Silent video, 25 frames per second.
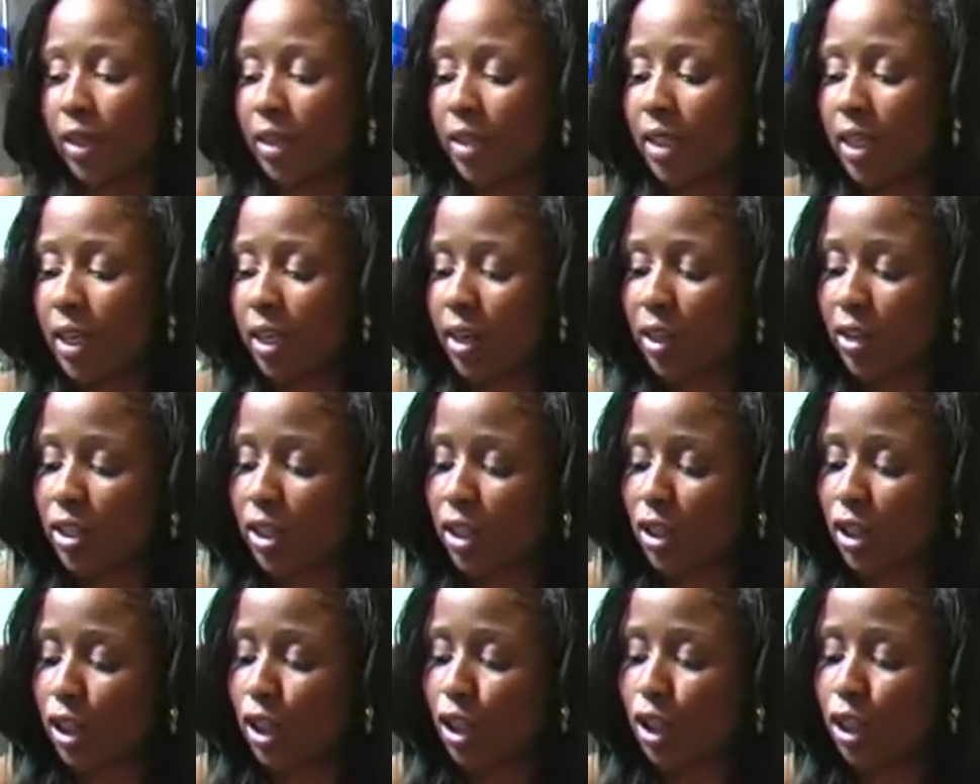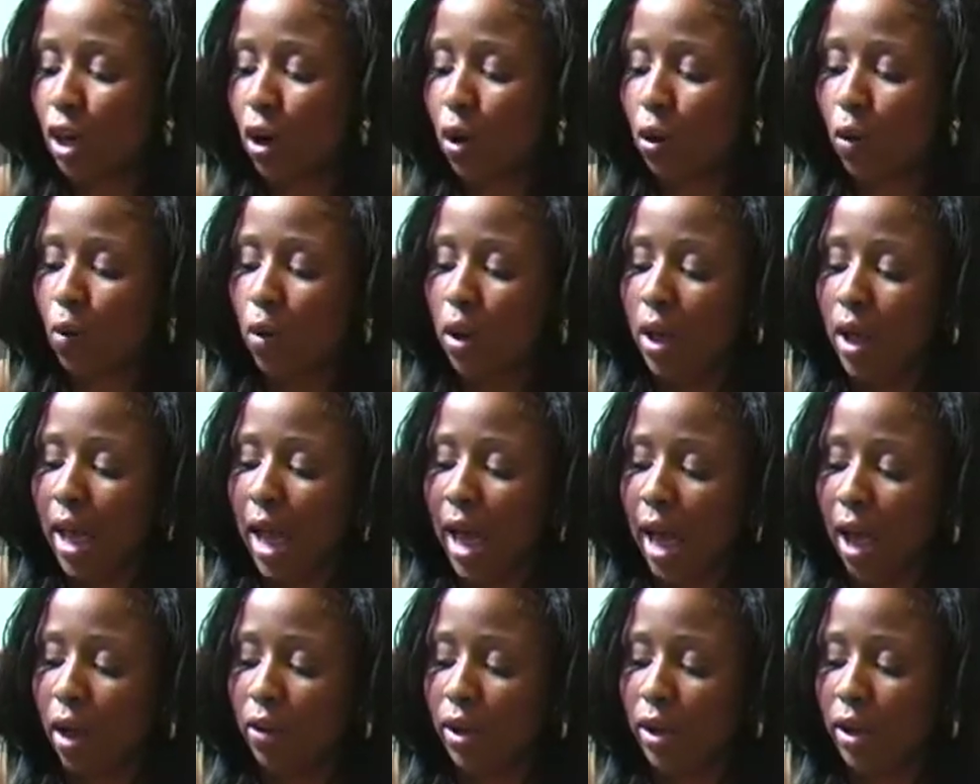to teach and just show
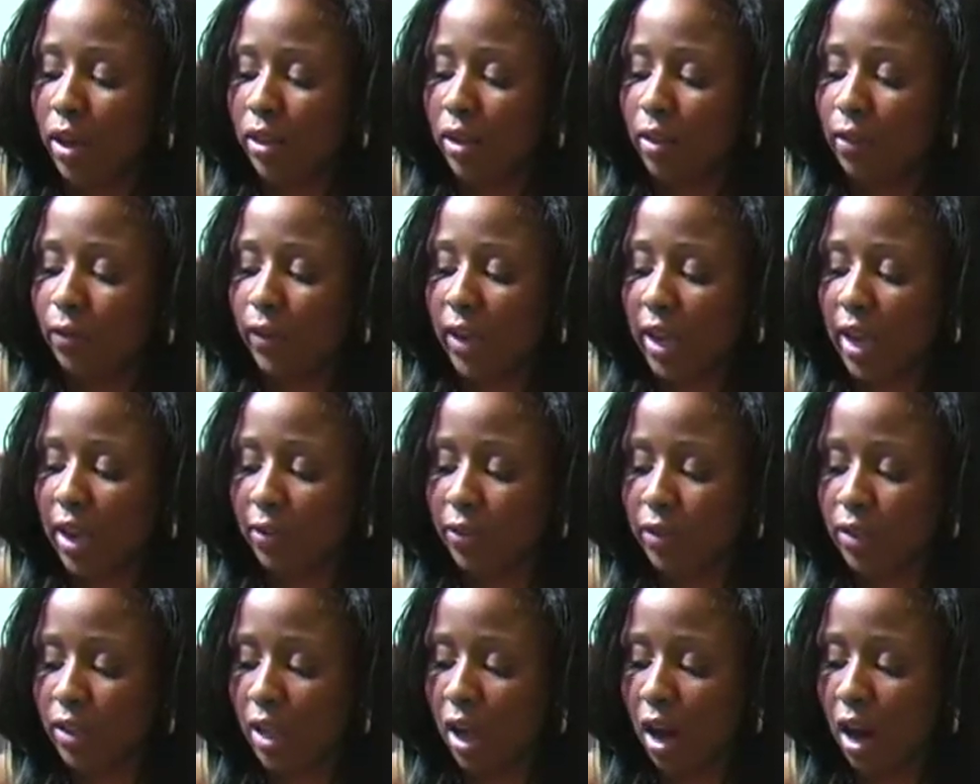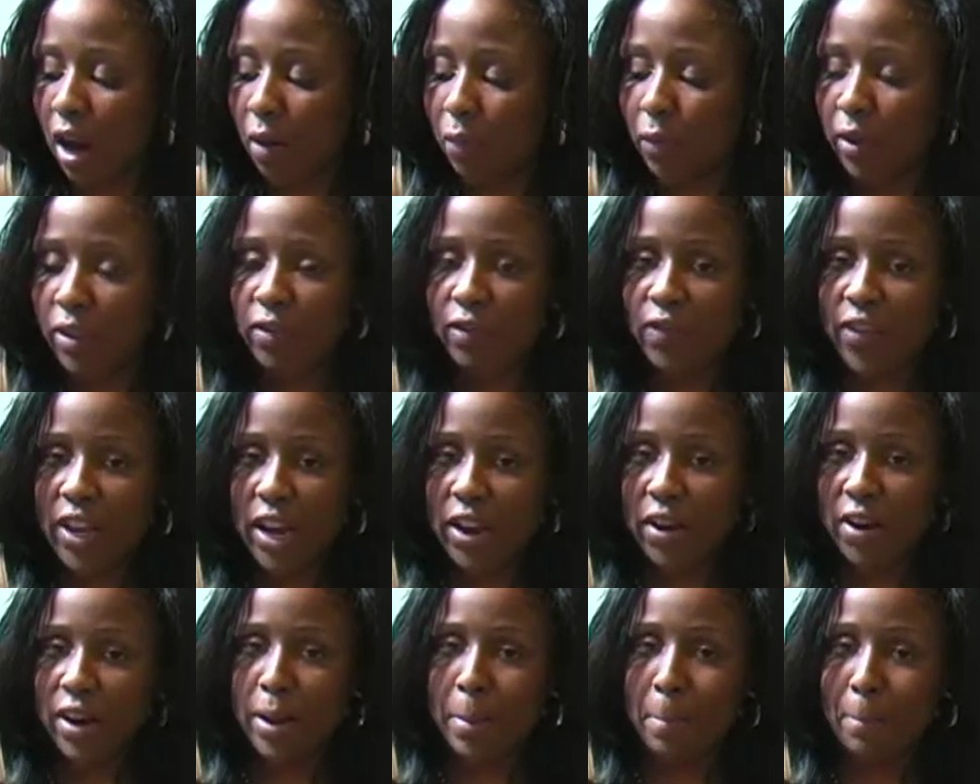how good the flavors are with
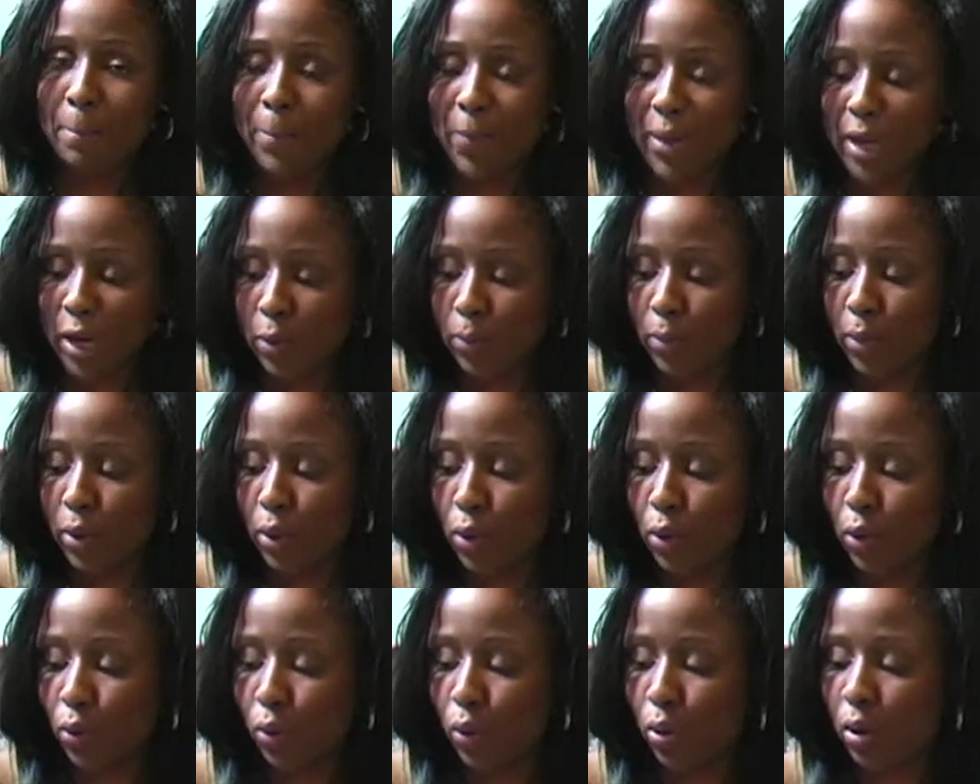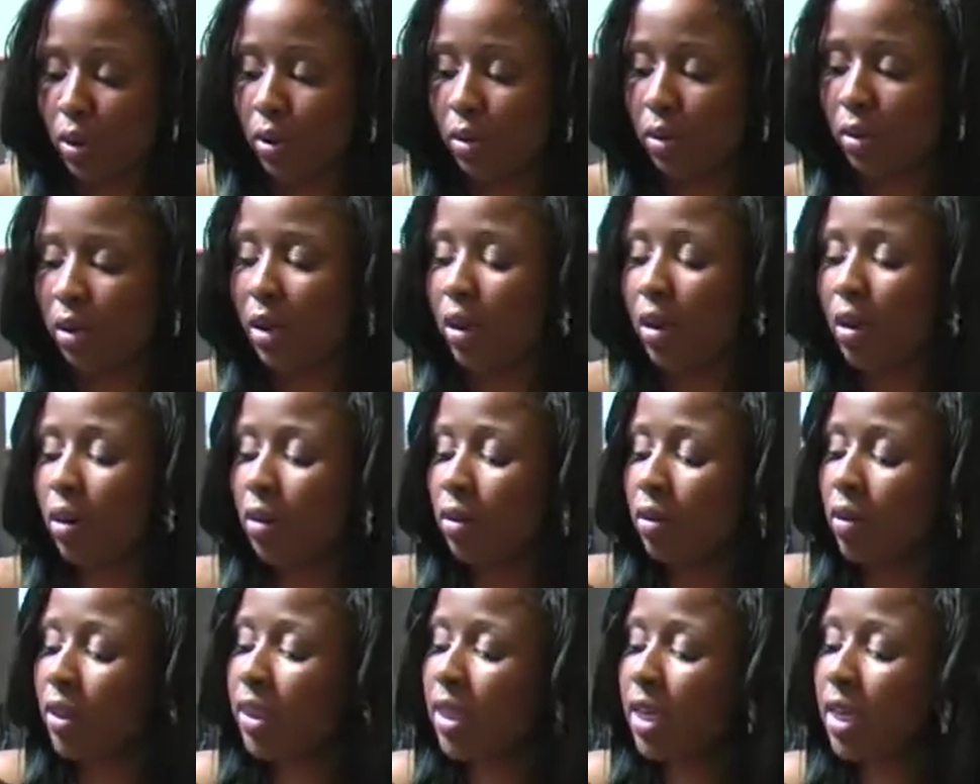very minimal
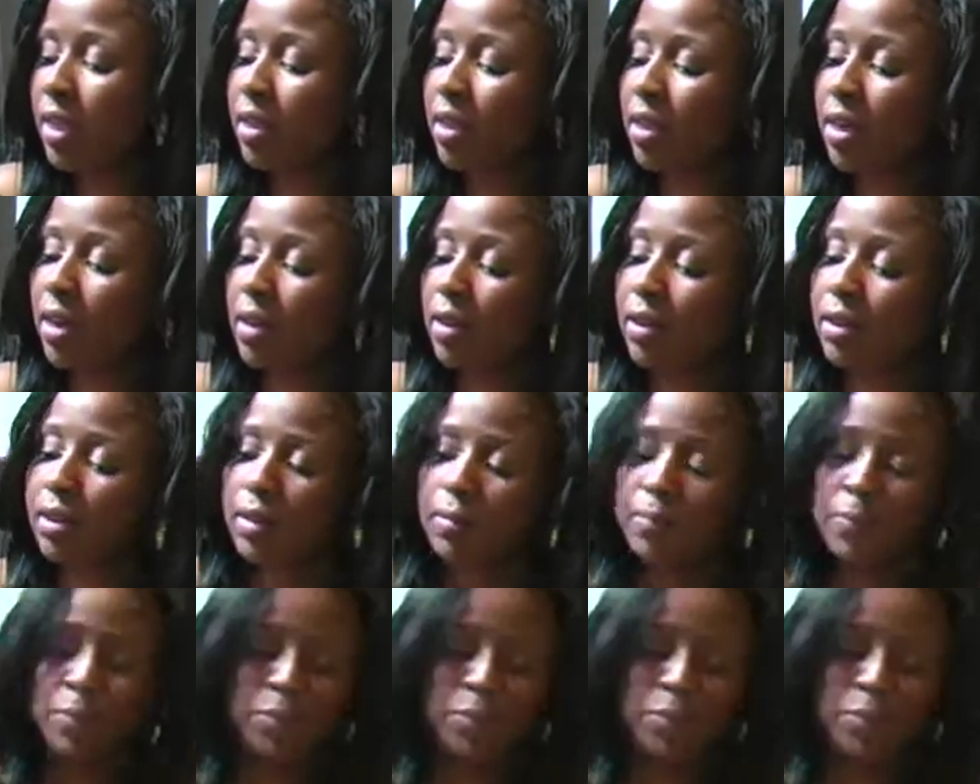seasonings.